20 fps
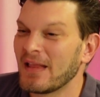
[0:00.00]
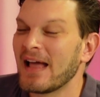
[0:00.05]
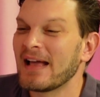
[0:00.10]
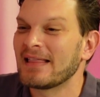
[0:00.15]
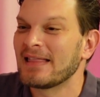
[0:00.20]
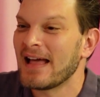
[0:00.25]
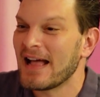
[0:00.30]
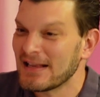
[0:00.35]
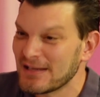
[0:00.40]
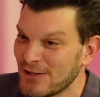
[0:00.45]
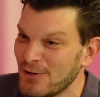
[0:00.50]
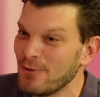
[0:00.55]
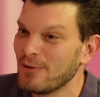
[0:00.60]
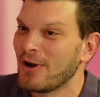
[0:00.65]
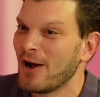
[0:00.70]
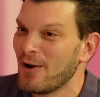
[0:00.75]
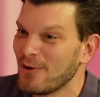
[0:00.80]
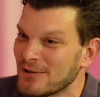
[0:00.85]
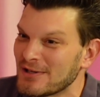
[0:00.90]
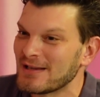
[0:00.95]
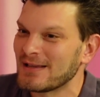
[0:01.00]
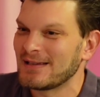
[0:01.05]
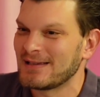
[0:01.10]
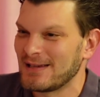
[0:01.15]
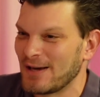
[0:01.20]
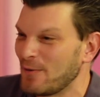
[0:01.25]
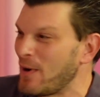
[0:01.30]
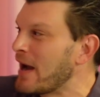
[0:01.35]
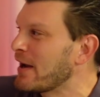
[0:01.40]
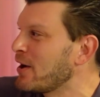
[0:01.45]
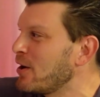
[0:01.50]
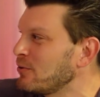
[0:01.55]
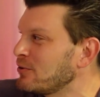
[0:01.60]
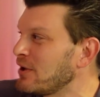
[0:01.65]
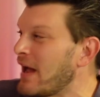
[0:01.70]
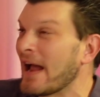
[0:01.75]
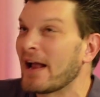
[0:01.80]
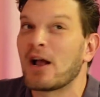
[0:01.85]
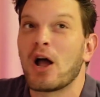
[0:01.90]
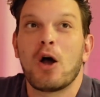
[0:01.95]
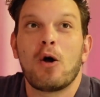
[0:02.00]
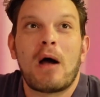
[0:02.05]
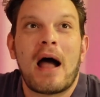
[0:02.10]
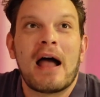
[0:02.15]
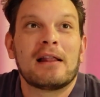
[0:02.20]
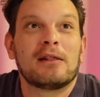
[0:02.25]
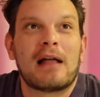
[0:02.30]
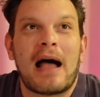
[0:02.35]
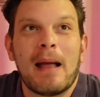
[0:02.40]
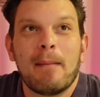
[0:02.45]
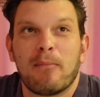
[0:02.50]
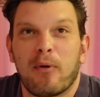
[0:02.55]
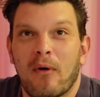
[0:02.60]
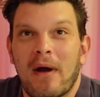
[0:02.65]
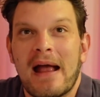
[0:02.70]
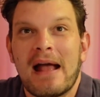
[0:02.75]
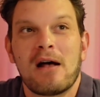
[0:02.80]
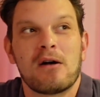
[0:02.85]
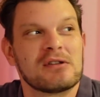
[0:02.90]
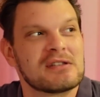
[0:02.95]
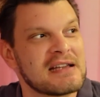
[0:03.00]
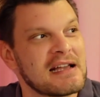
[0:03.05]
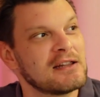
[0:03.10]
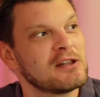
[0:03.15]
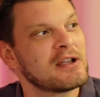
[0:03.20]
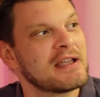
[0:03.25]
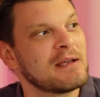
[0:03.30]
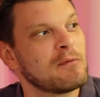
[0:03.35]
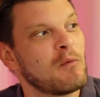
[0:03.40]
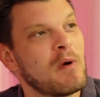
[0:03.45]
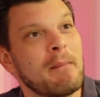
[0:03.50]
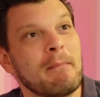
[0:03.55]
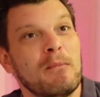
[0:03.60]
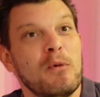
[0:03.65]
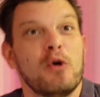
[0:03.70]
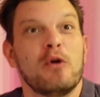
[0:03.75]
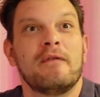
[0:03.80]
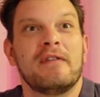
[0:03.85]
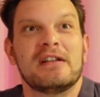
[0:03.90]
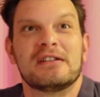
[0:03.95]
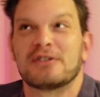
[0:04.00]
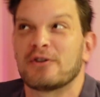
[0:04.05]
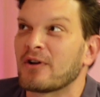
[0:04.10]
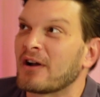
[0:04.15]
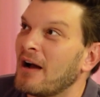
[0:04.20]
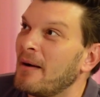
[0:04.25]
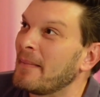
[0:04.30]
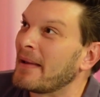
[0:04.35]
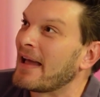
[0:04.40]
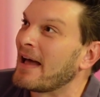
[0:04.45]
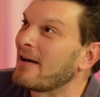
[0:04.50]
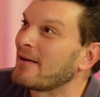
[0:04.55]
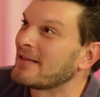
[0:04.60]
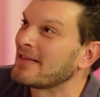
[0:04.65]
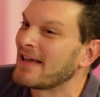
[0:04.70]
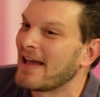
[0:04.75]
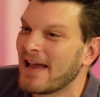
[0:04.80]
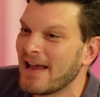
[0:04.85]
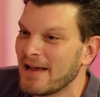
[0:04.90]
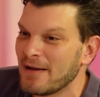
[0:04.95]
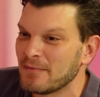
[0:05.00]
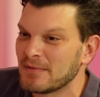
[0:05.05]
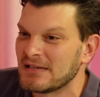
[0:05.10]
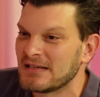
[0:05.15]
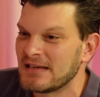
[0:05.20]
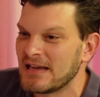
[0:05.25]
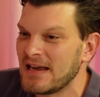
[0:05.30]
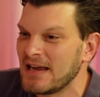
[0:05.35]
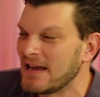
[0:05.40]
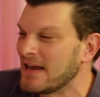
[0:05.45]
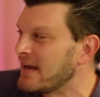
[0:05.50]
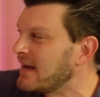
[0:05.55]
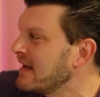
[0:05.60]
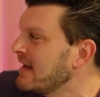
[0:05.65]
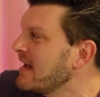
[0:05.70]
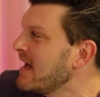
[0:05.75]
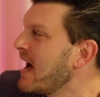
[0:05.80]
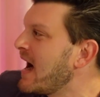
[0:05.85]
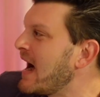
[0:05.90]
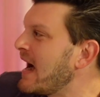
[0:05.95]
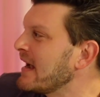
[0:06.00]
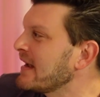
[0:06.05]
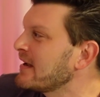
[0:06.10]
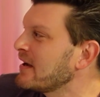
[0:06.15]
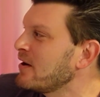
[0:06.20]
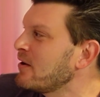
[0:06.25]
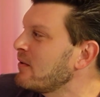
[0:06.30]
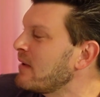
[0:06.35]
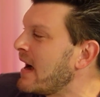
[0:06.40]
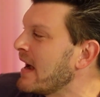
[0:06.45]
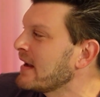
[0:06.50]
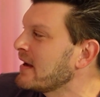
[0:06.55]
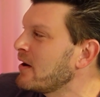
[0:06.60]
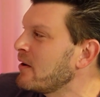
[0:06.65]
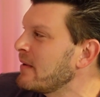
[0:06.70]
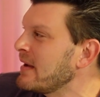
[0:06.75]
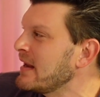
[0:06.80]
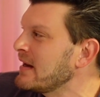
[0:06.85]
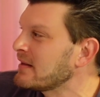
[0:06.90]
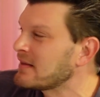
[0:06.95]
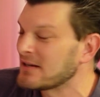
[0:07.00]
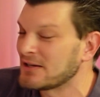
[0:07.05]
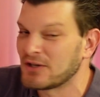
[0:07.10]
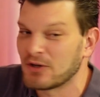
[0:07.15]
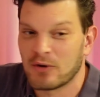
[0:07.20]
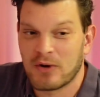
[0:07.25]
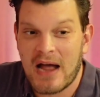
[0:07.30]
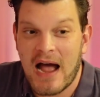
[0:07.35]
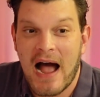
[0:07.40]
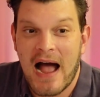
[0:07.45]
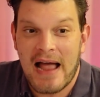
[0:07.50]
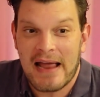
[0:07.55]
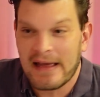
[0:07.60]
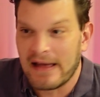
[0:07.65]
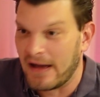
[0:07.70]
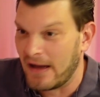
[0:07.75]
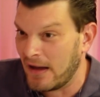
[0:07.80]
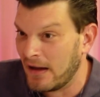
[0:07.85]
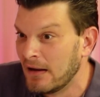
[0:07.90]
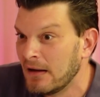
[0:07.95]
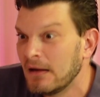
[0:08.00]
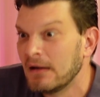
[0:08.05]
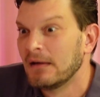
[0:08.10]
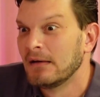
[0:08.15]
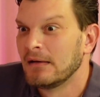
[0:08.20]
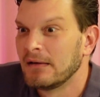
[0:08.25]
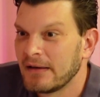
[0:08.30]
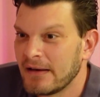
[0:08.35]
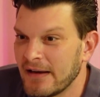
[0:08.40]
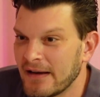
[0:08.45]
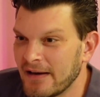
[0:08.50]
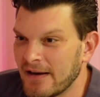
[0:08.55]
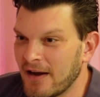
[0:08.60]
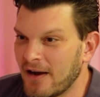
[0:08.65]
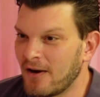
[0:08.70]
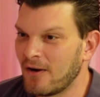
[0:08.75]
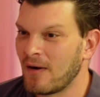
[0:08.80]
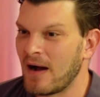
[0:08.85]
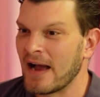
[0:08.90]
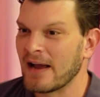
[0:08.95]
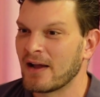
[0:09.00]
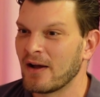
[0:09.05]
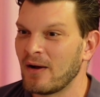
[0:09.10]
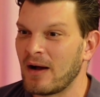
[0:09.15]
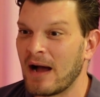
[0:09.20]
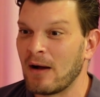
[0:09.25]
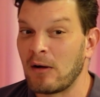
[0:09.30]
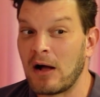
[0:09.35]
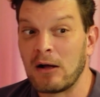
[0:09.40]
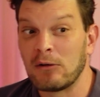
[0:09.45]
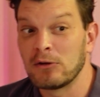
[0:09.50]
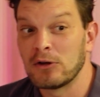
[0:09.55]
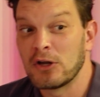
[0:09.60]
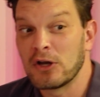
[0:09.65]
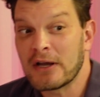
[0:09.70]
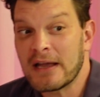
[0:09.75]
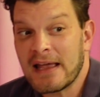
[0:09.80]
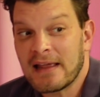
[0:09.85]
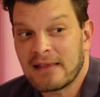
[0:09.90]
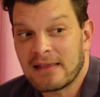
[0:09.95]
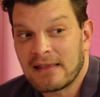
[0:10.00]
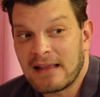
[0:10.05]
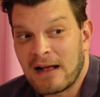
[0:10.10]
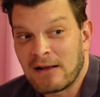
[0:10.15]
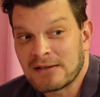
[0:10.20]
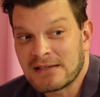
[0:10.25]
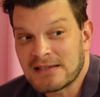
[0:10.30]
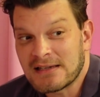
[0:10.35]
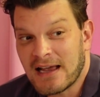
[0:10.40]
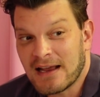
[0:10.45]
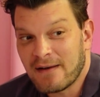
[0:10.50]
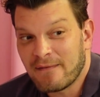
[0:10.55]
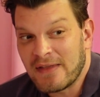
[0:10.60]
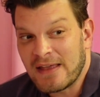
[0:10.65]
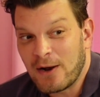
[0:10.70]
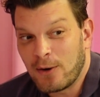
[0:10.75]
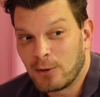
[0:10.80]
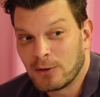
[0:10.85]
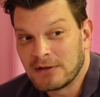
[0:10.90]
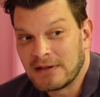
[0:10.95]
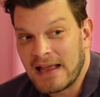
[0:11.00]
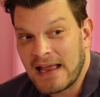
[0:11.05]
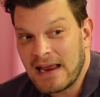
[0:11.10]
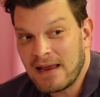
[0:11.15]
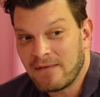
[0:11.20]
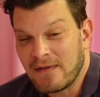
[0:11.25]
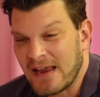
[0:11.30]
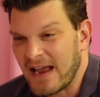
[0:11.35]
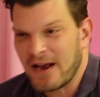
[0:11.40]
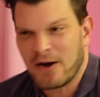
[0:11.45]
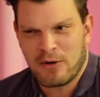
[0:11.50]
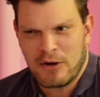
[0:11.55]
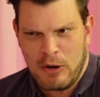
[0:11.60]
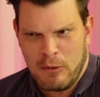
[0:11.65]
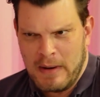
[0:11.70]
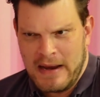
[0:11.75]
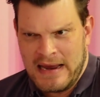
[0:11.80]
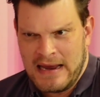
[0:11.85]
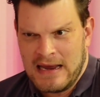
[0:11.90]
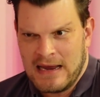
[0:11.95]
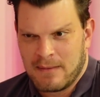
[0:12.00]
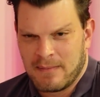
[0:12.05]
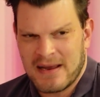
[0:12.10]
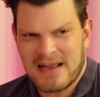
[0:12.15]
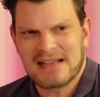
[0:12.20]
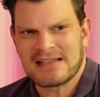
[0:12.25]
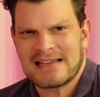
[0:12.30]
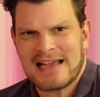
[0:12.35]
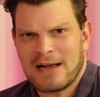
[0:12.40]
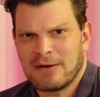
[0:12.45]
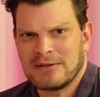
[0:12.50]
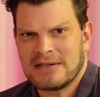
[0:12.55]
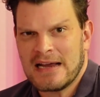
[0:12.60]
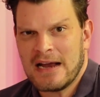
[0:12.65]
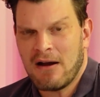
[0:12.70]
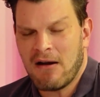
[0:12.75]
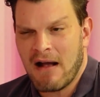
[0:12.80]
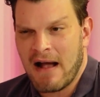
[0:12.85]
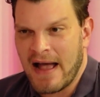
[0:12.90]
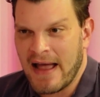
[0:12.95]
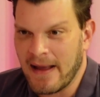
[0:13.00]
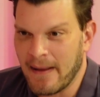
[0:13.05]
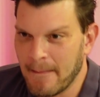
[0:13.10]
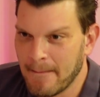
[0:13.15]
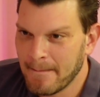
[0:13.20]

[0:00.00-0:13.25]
Like that's who goes to the. I browse. I look at what movies are coming out at the AMC. I go eat at the Tokaya. You know, I'll look at outside of the Old Navy. I don't go in because how dare I?